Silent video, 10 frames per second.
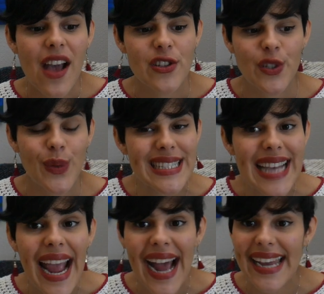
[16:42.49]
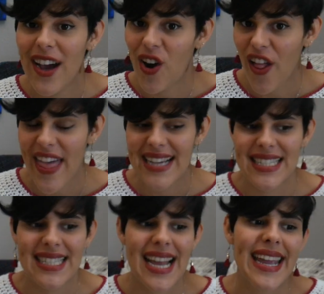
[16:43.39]
So once I had all that
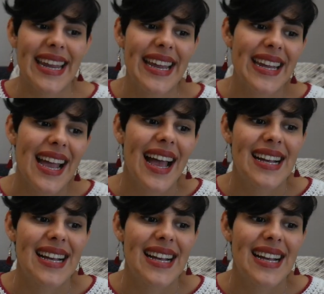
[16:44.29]
decided,